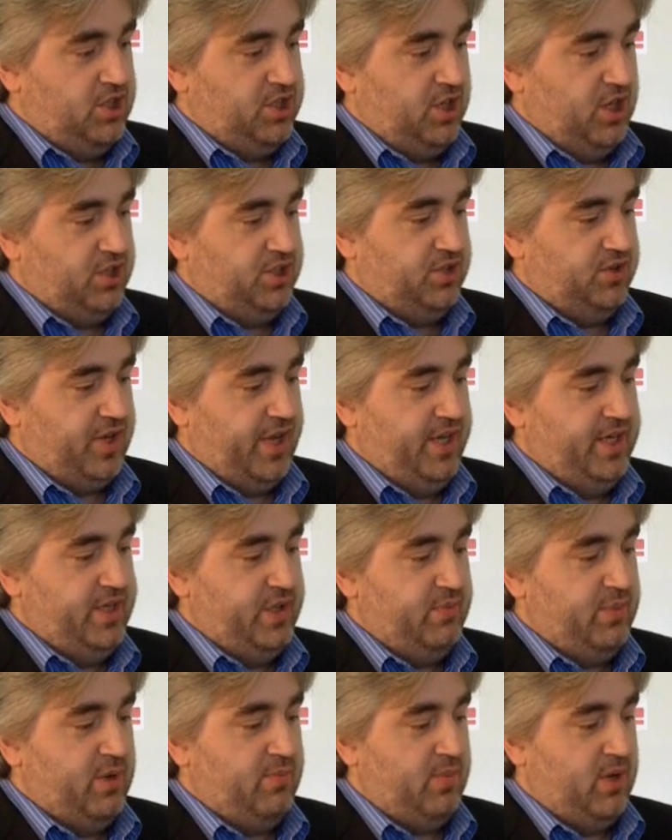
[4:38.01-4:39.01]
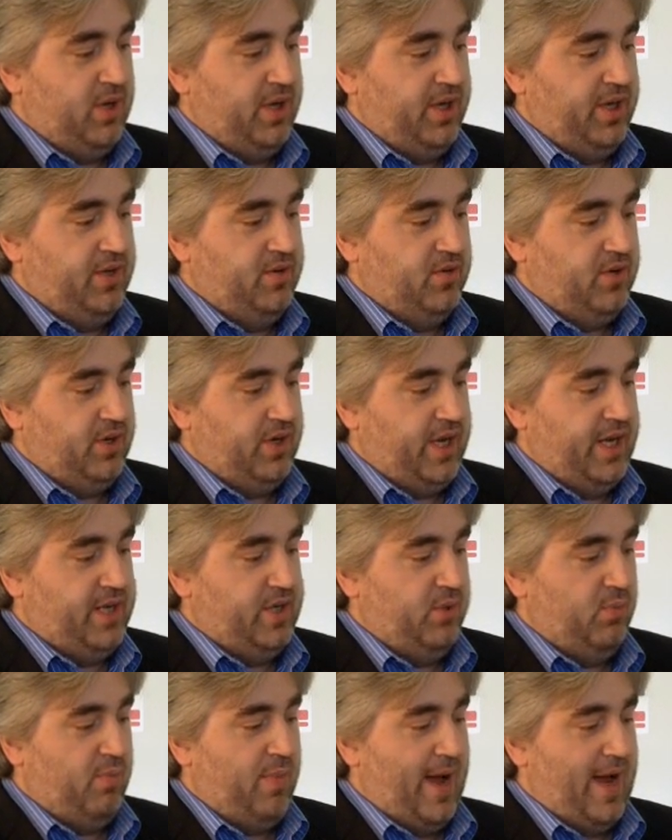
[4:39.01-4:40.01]
Charge your Kindle by plugging your
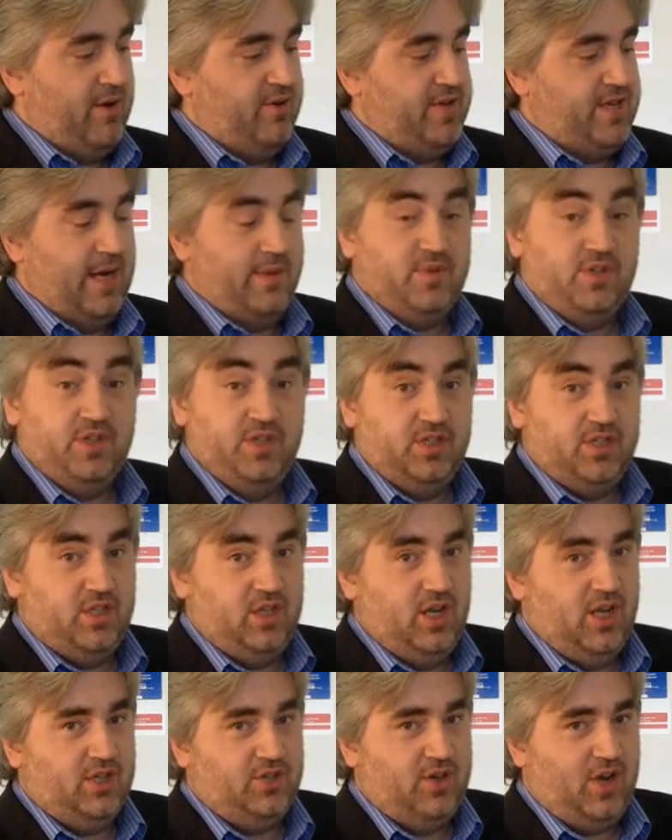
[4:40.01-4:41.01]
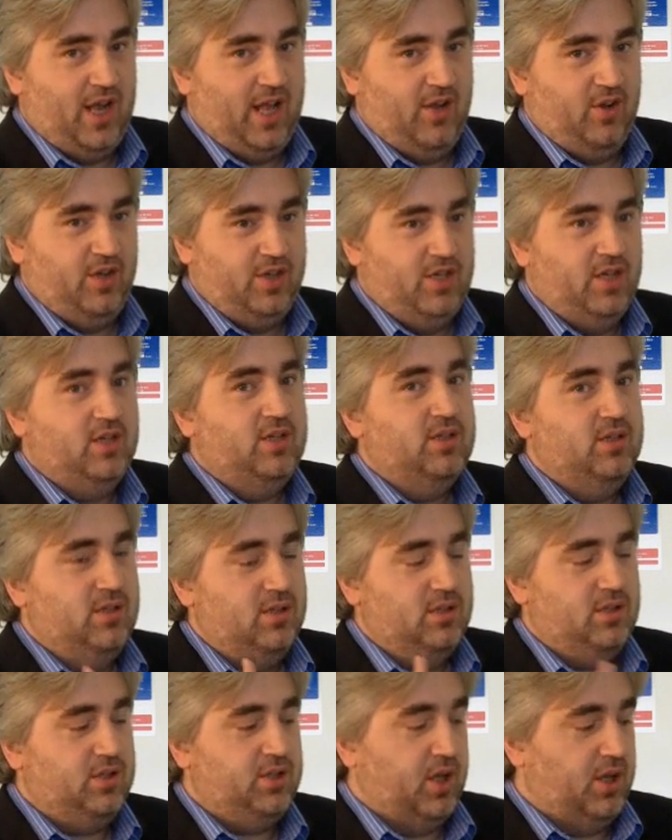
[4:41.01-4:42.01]
Kindle power adapter into the electrical outlet.
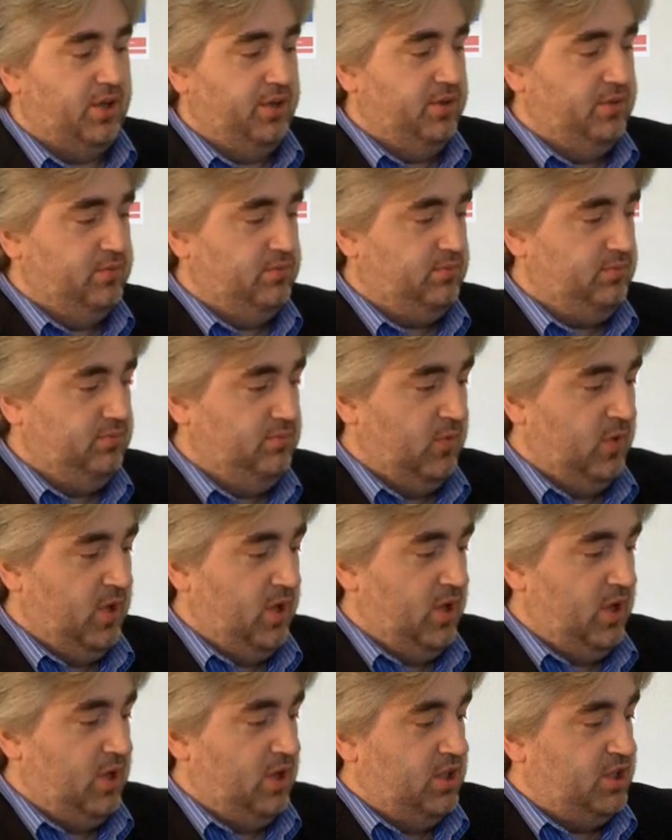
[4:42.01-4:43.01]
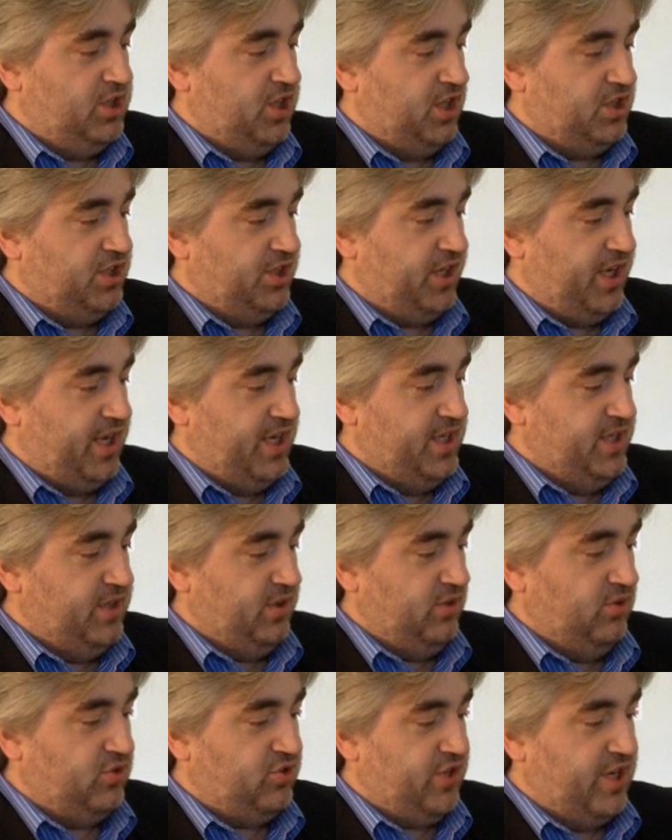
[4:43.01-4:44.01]
Done. Charge your
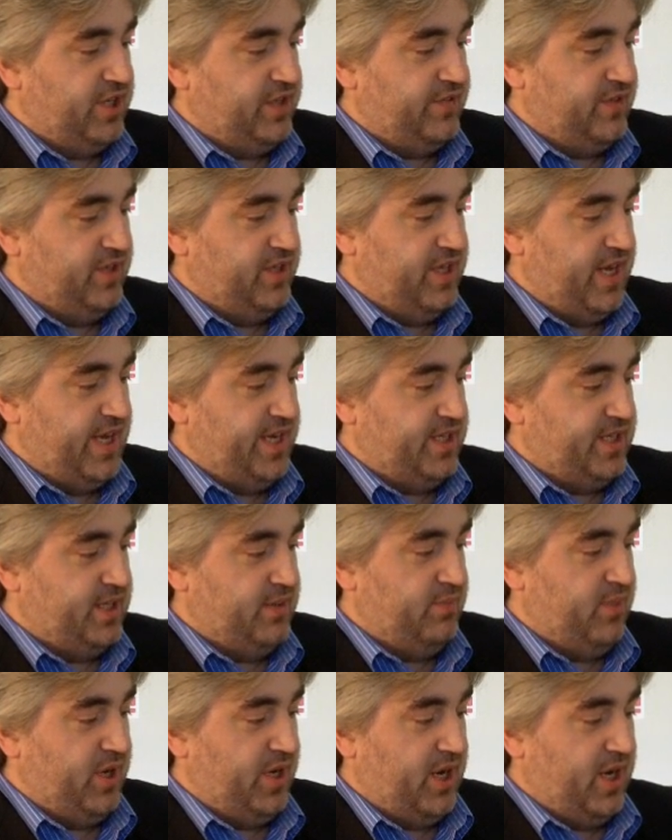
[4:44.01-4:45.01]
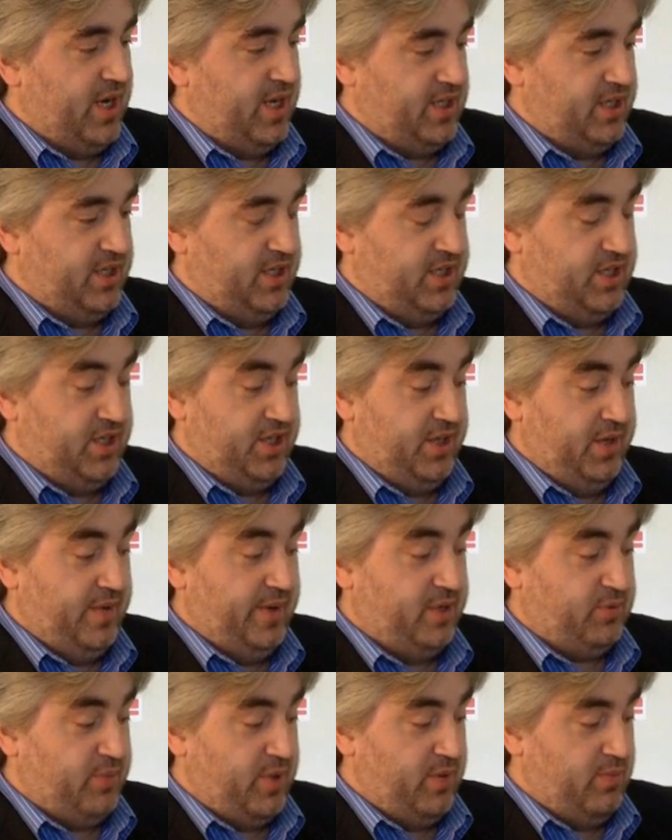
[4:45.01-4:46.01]
Kindle or transfer data by connecting it to the
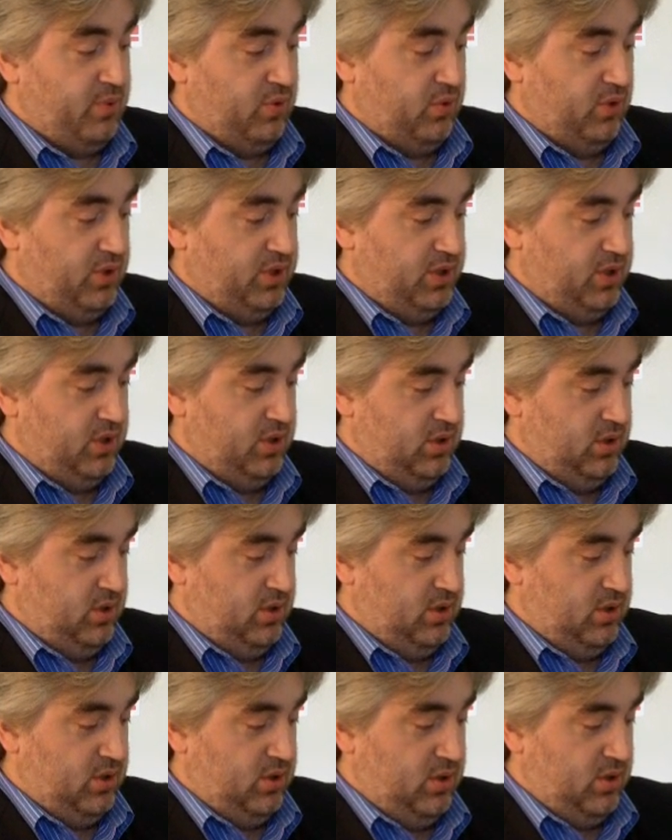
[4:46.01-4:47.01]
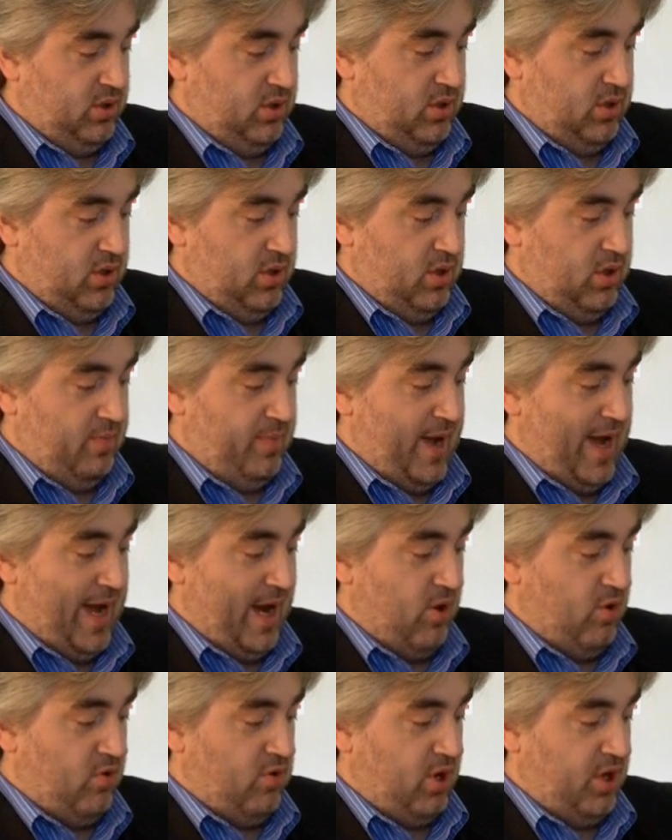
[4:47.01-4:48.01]
USB port.
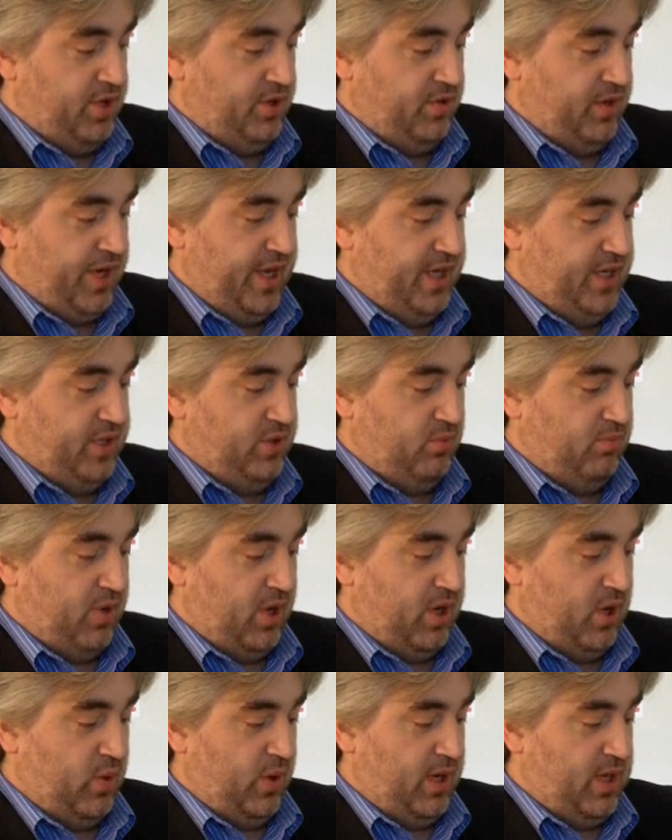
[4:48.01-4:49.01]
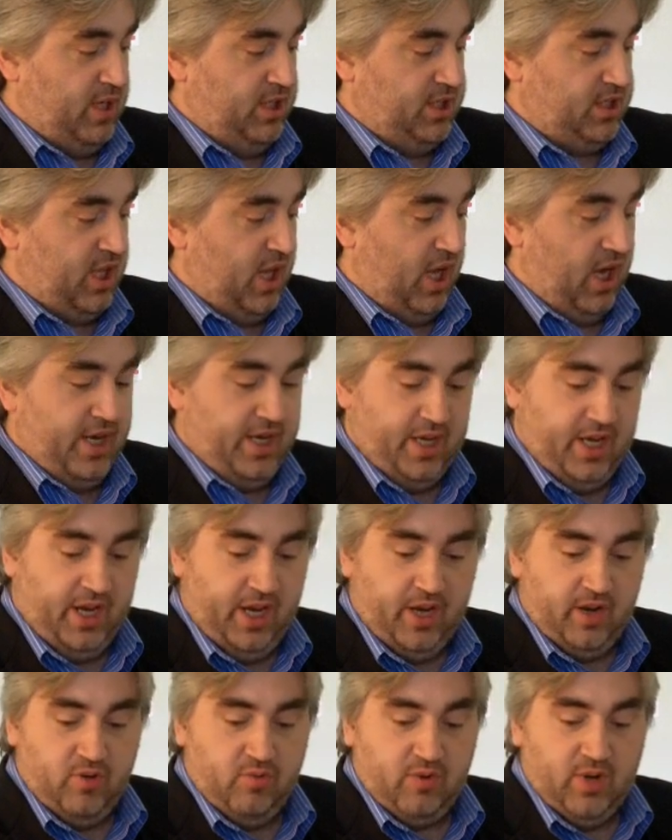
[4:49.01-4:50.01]
Power on your Kindle by quickly
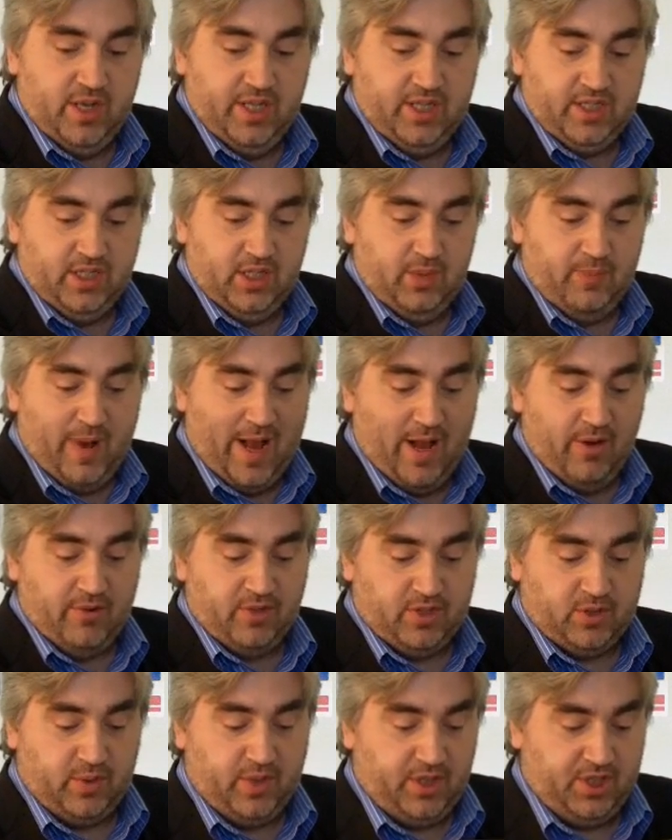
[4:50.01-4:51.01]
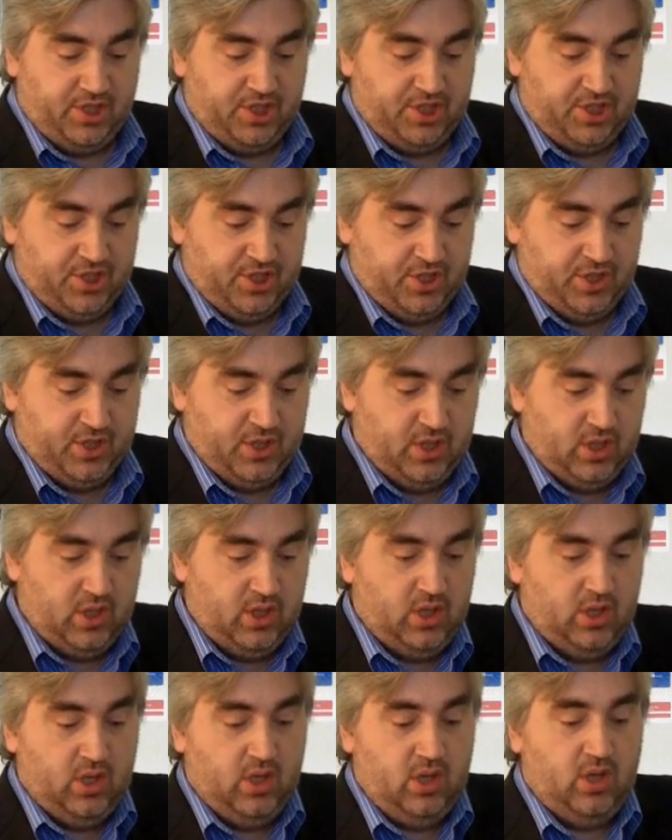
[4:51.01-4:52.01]
sliding and releasing the power switch.
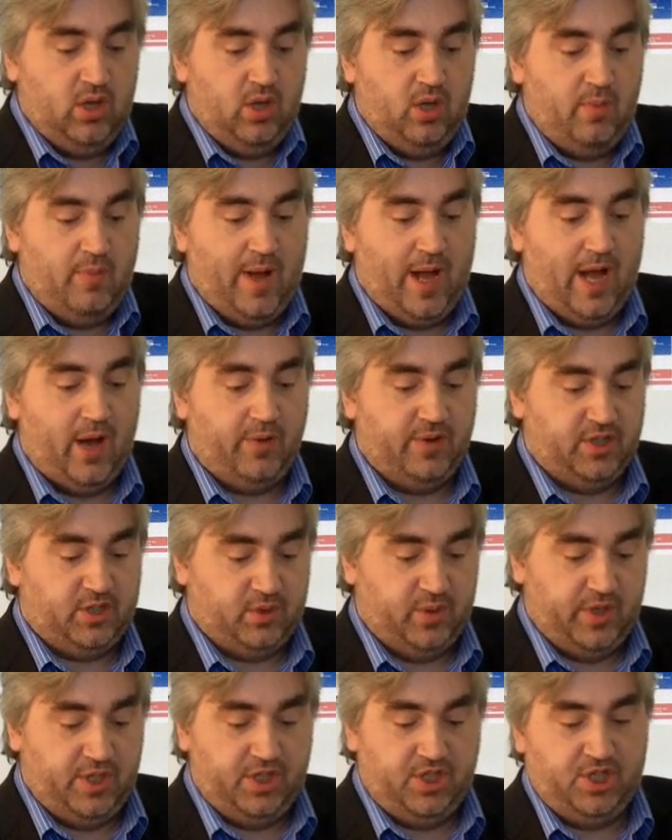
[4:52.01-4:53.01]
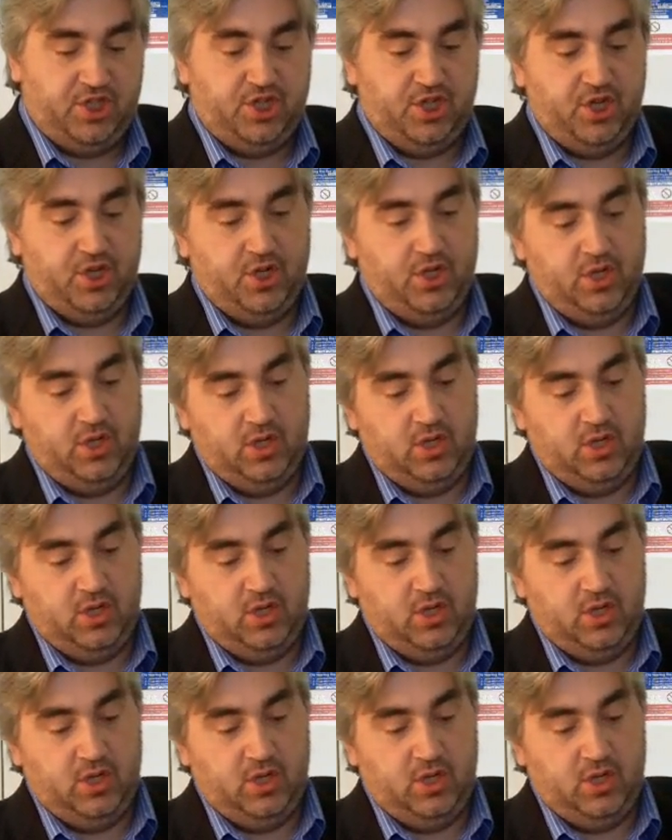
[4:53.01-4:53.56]
Power switch.